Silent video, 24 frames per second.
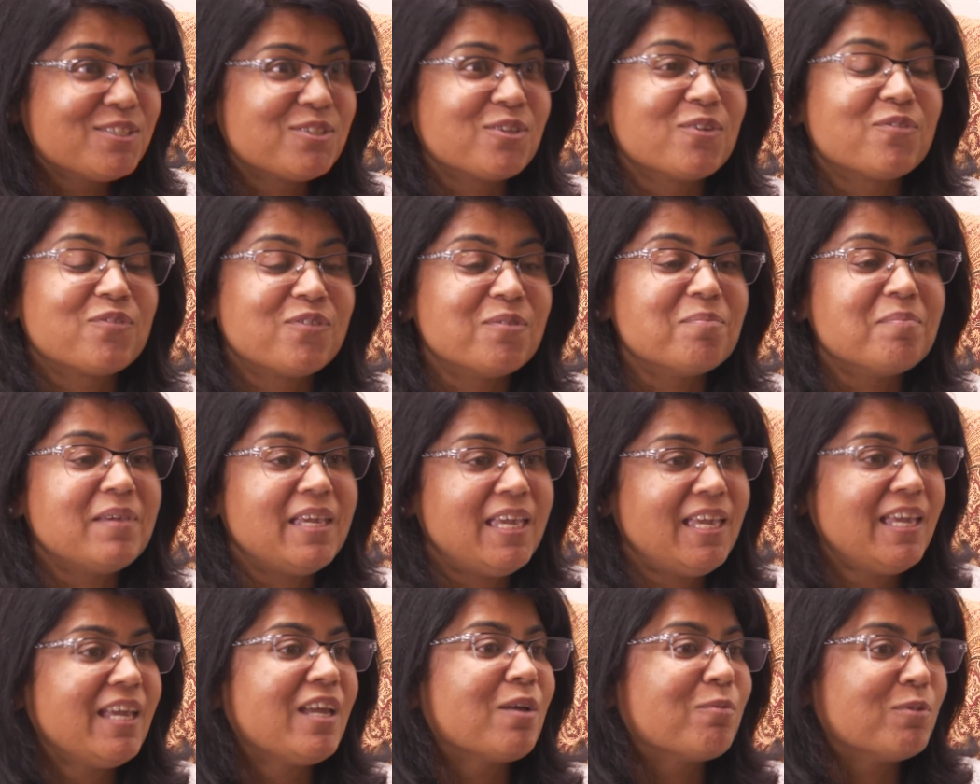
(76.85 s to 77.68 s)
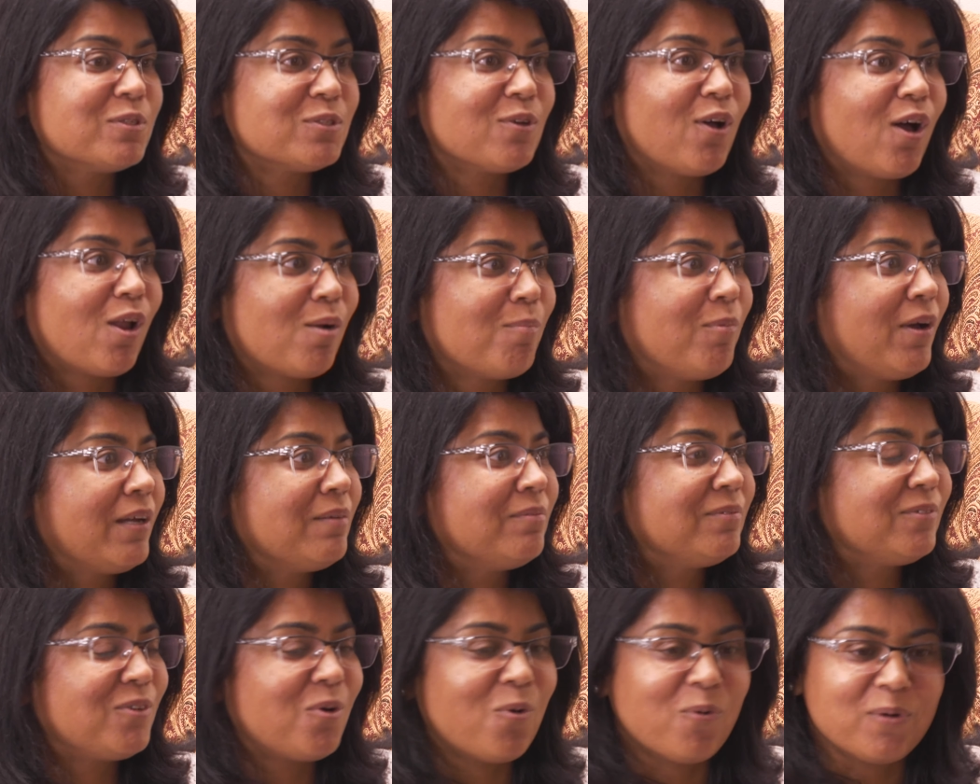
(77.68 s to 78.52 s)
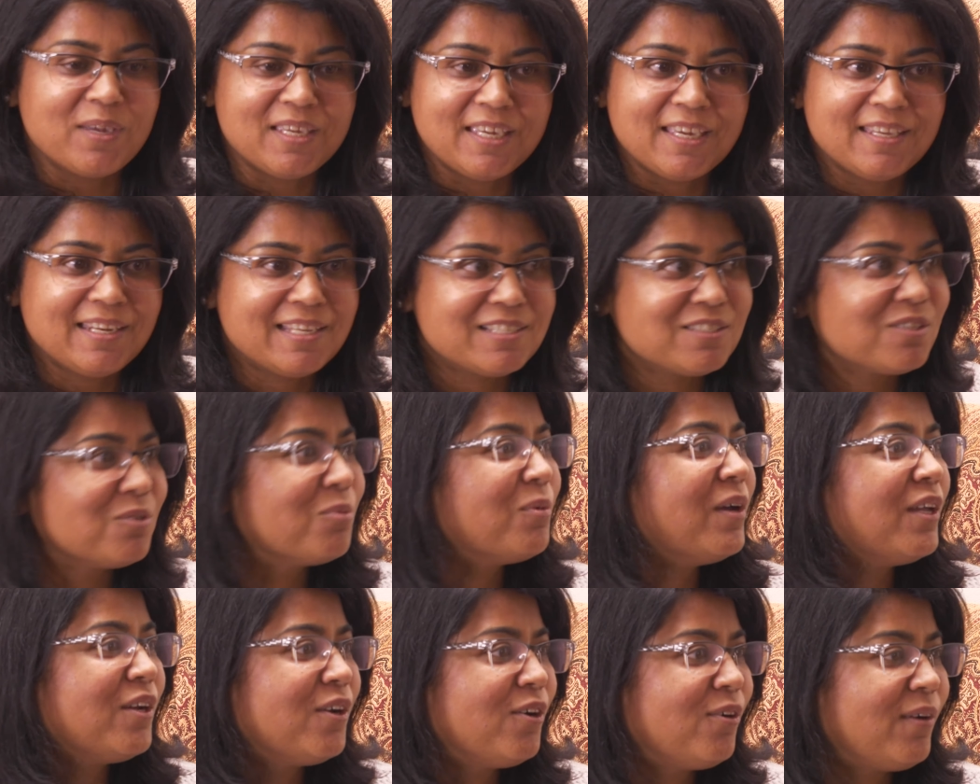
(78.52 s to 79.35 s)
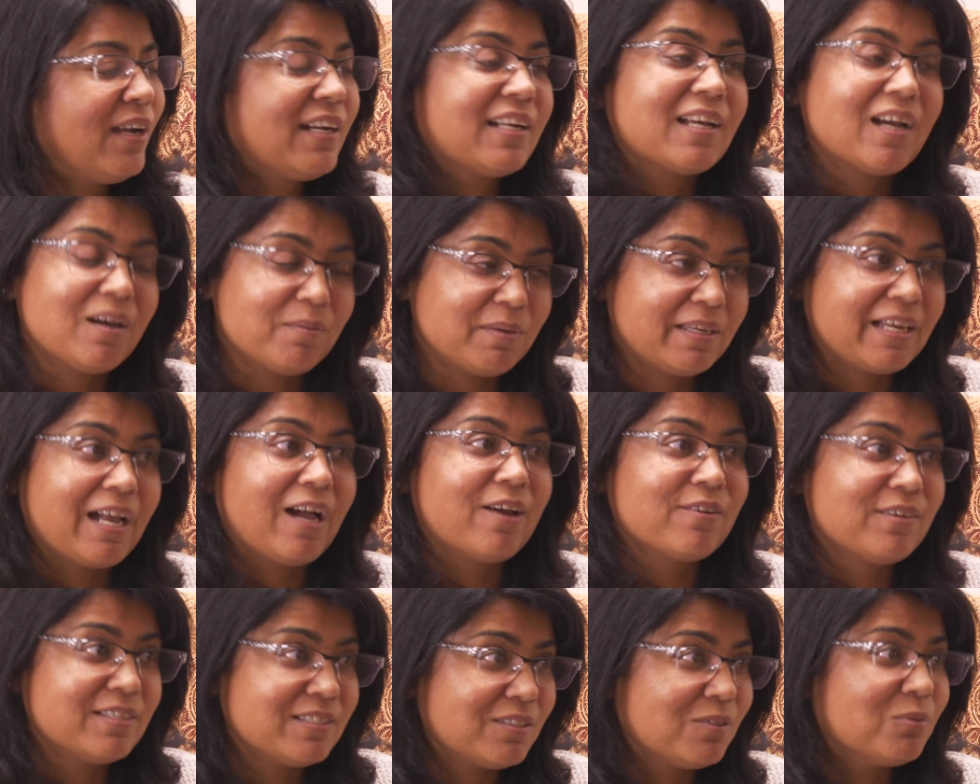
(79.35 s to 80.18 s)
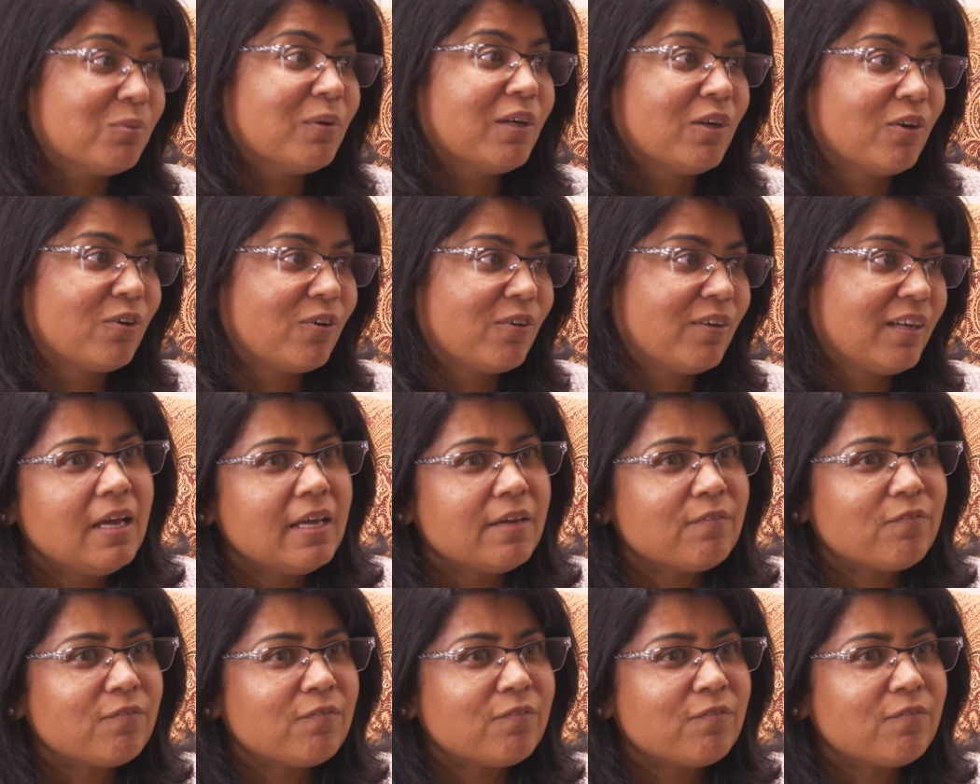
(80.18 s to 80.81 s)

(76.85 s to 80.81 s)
So for me, it was all about going in as a winner and coming out as a winner.